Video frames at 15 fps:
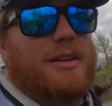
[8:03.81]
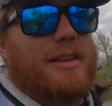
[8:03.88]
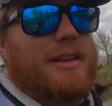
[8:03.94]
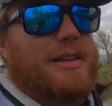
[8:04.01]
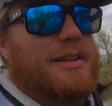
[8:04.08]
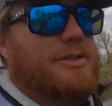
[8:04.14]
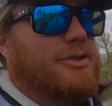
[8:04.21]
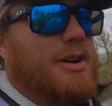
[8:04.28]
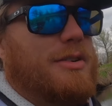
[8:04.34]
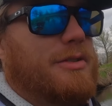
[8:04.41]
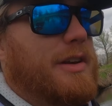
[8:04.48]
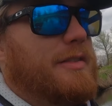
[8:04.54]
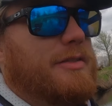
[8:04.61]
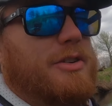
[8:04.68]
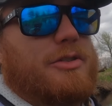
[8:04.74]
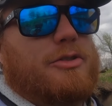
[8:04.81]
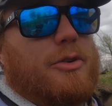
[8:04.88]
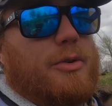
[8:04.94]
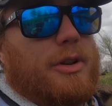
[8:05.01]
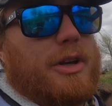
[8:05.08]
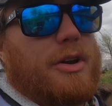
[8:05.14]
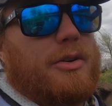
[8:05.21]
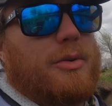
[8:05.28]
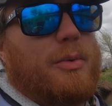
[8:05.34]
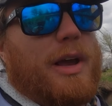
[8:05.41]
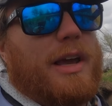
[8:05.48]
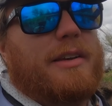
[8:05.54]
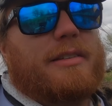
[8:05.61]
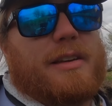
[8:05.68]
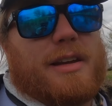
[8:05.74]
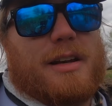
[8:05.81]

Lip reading: that this trout doesn't just totally go to waste,